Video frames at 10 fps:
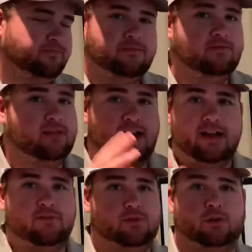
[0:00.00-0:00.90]
Not
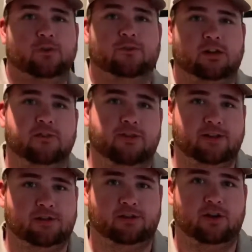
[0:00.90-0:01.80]
even true for
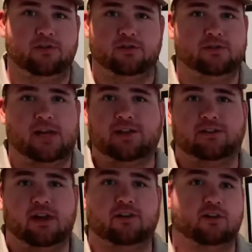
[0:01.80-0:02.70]
conventional loans. There's actually
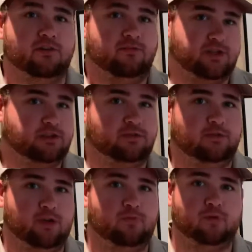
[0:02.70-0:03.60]
other conventional
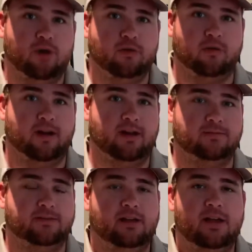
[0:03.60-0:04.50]
loan
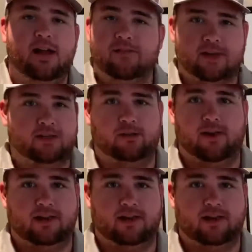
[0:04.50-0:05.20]
programs that you don't have to